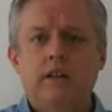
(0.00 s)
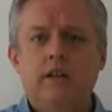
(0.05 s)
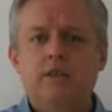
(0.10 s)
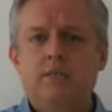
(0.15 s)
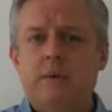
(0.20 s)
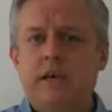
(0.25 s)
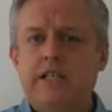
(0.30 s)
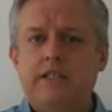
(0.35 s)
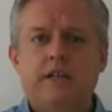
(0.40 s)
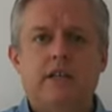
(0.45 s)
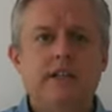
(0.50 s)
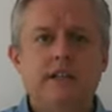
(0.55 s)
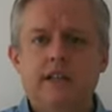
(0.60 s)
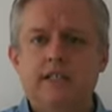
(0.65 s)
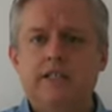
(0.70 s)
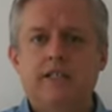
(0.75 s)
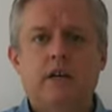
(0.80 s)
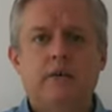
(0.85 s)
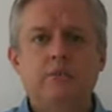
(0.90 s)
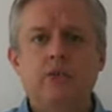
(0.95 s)
is based on the
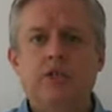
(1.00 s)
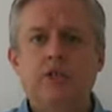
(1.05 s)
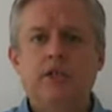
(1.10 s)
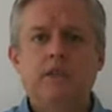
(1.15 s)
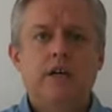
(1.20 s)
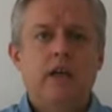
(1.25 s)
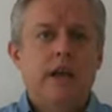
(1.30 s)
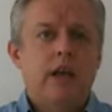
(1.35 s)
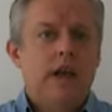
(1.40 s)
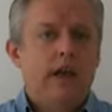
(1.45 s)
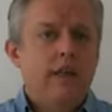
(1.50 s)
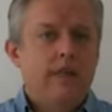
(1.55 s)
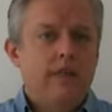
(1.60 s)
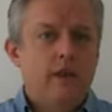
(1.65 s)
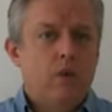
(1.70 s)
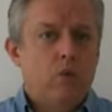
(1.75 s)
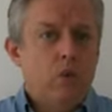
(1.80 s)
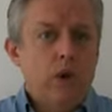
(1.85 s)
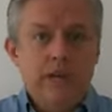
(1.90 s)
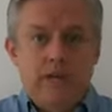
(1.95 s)
assumption
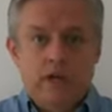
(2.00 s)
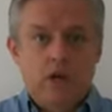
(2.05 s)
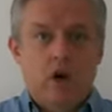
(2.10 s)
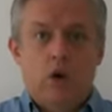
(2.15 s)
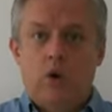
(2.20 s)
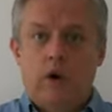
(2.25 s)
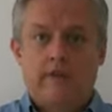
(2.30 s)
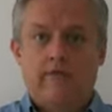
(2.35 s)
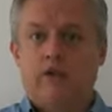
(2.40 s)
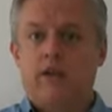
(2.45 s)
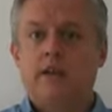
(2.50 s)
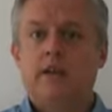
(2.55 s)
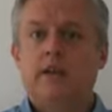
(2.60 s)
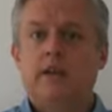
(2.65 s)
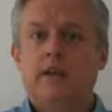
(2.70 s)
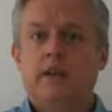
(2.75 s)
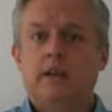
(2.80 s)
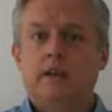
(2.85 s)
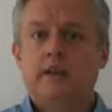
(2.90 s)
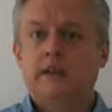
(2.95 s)
that we know
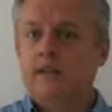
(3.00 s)
everything,